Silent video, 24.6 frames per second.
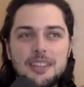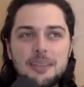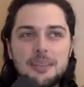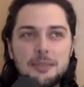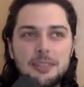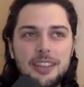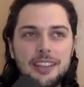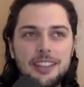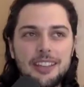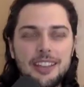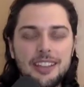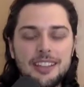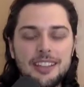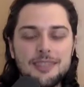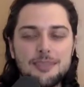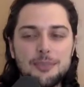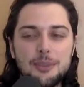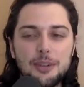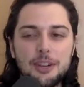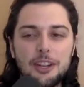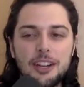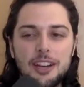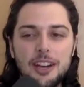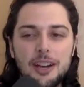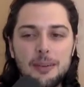seems like that's
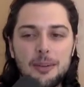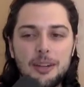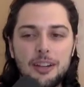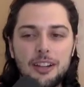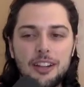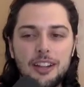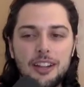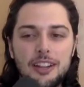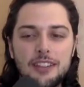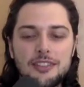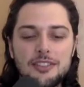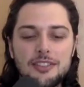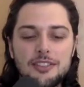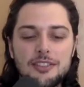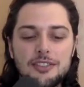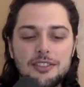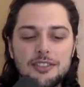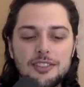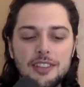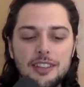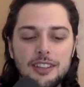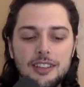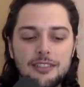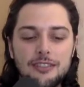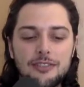pretty common. A lot of
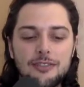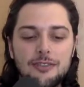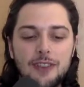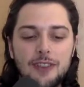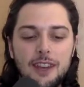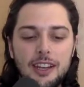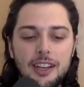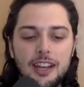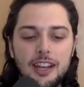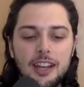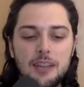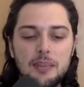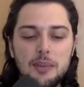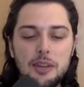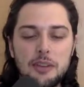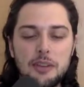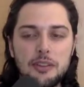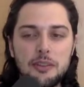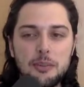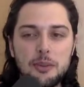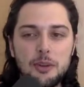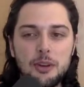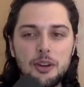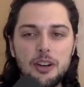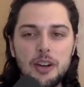students like find out about
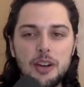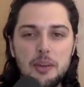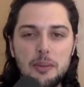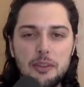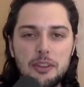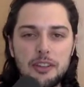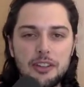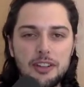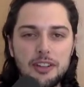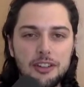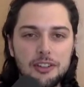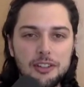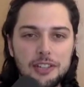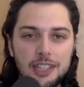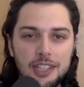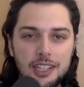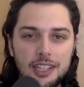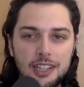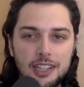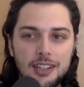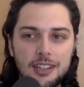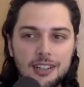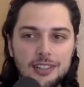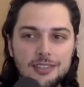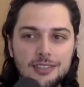the program when they're already
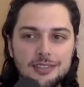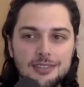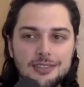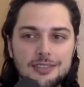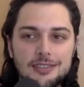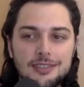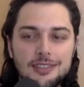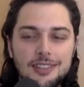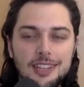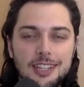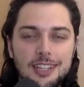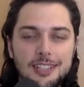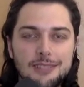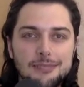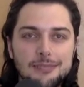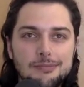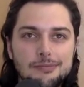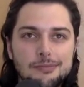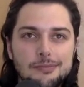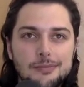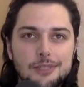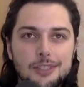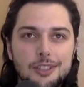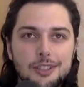here. So